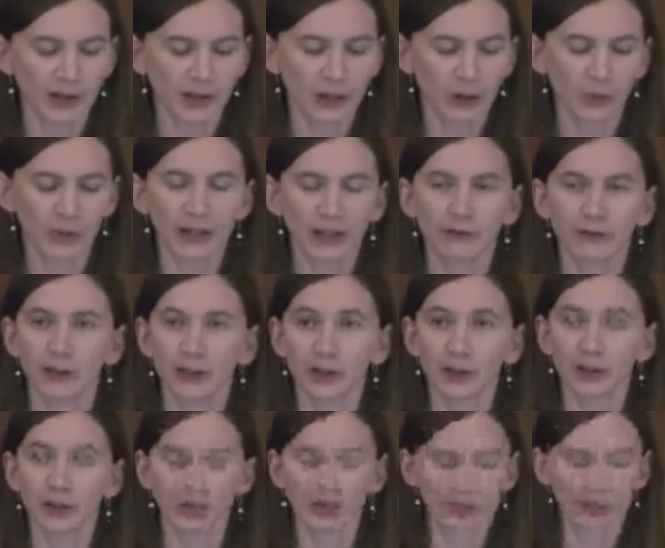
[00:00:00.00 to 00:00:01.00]
that we have
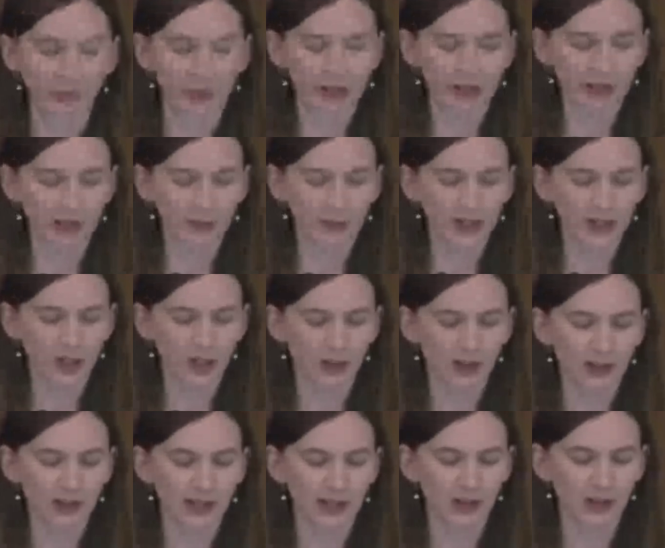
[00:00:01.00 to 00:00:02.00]
learned to pay special
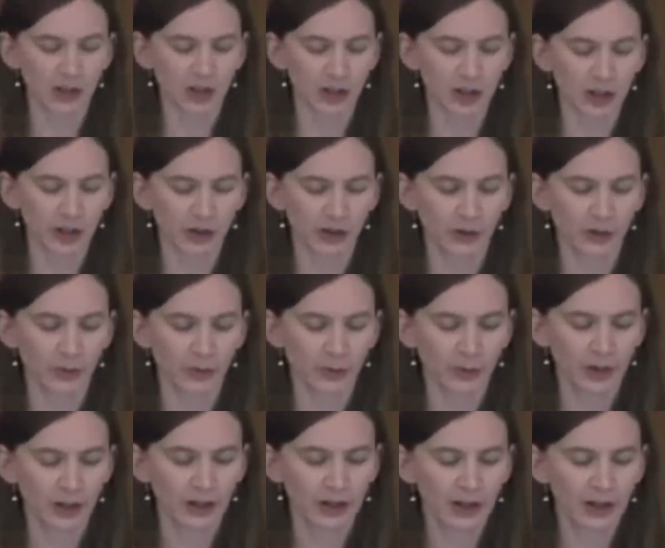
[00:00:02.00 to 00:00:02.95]
attention to